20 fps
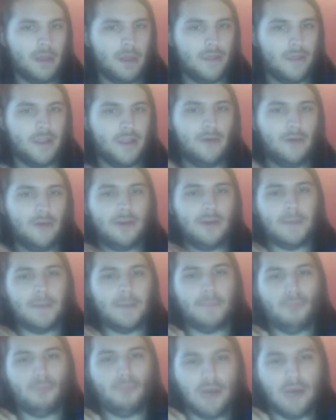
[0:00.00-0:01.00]
then there would have
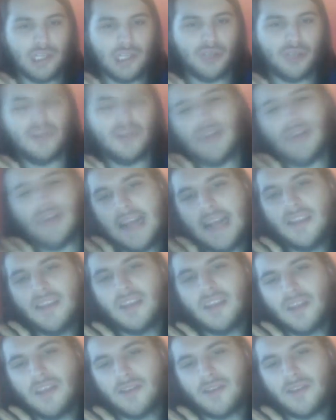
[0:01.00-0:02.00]
been pressure to end
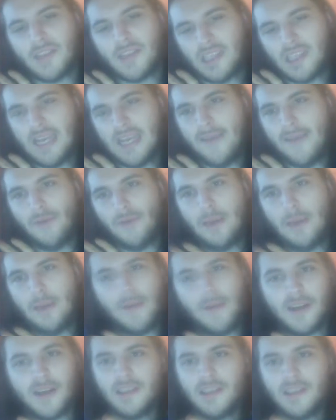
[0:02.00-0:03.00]
the use of slavery,
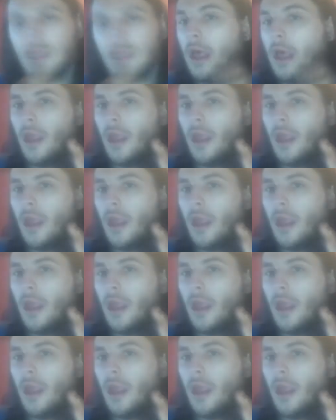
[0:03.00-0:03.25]
because